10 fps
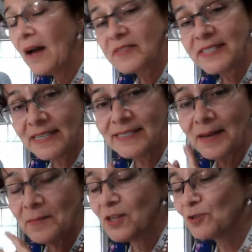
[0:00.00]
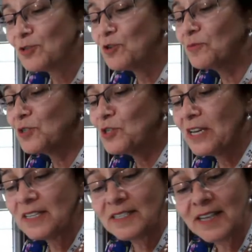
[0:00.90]
I've seen some of those new
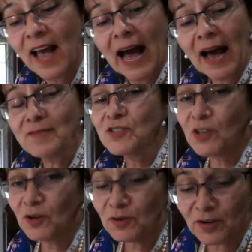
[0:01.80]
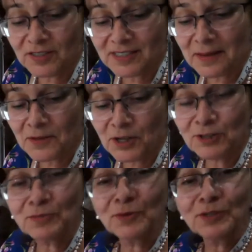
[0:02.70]
machines. I've sewed on some of those